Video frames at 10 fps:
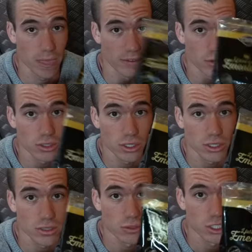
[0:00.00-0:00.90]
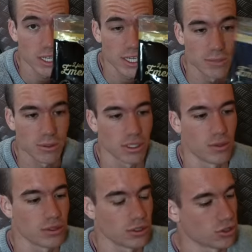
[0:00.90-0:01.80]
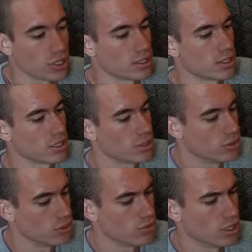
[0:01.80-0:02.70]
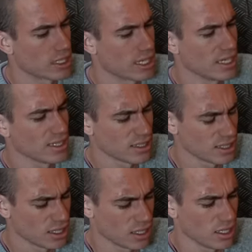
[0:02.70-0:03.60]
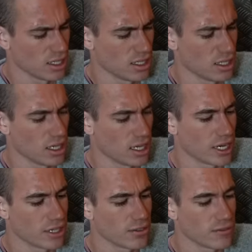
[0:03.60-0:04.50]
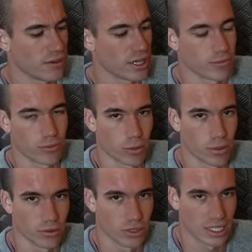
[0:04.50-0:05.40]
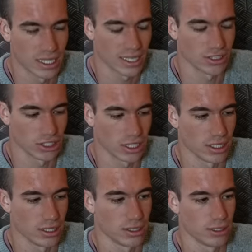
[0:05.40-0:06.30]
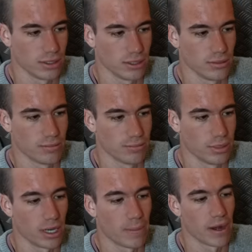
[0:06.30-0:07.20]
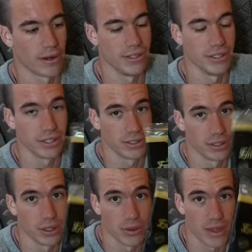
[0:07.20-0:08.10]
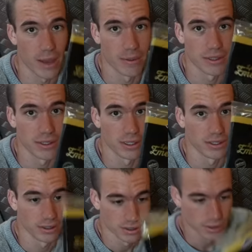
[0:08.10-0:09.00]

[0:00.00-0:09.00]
I've also got some cheese because I want to try something called raclette. I couldn't find proper raclette cheese, but apparently you can do it with Emmental.